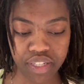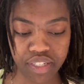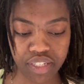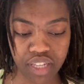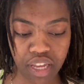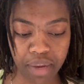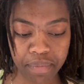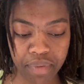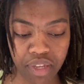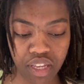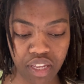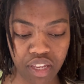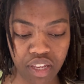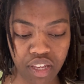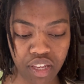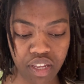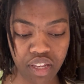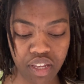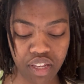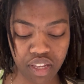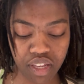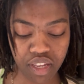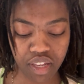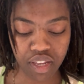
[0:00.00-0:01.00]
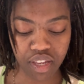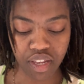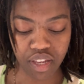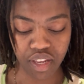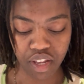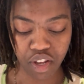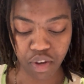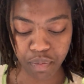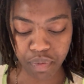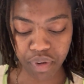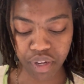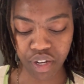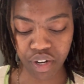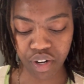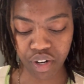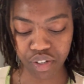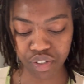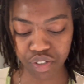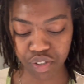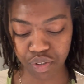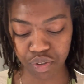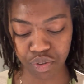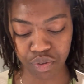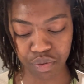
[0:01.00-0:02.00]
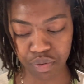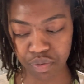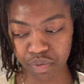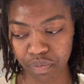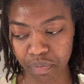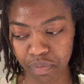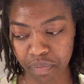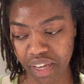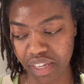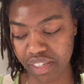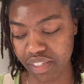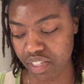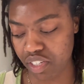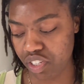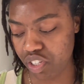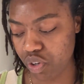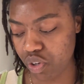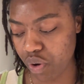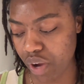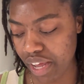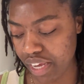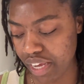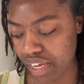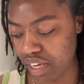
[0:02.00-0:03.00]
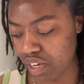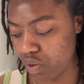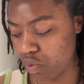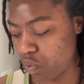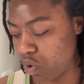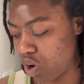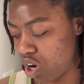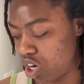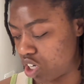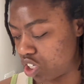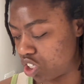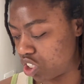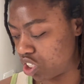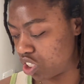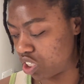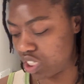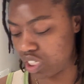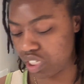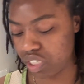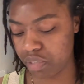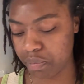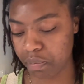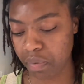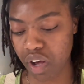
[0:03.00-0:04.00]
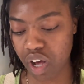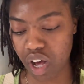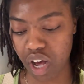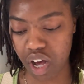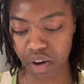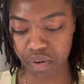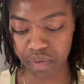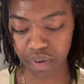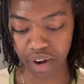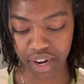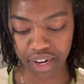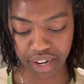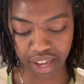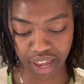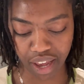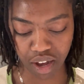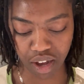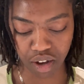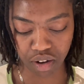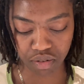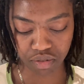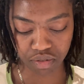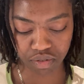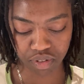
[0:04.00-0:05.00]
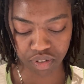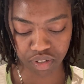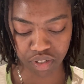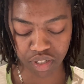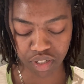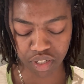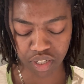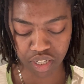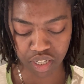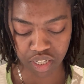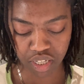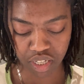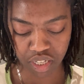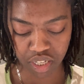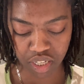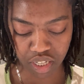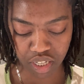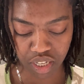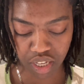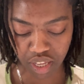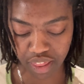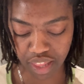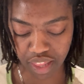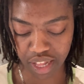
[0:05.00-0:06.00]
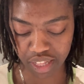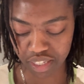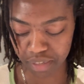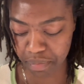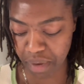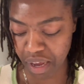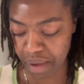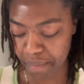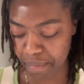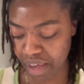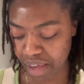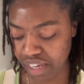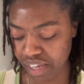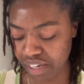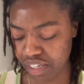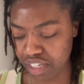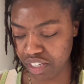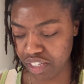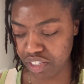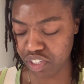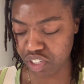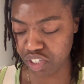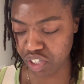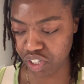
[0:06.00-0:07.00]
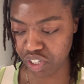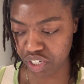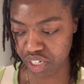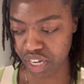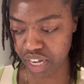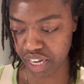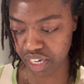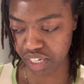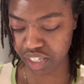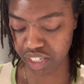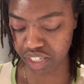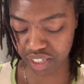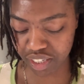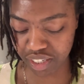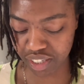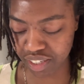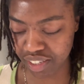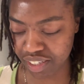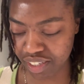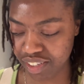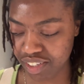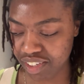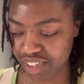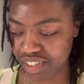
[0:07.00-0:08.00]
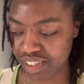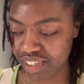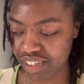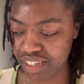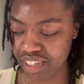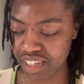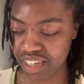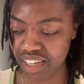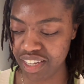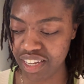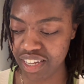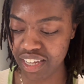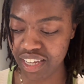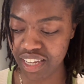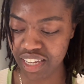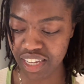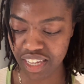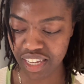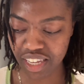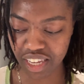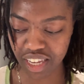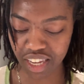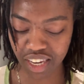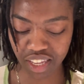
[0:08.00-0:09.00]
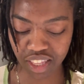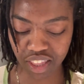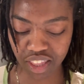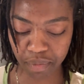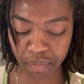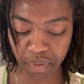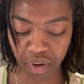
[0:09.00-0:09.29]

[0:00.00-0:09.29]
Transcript: it's time to eat. But it also makes it so I can wash this pot right now. And that's my main concern, actually, just getting the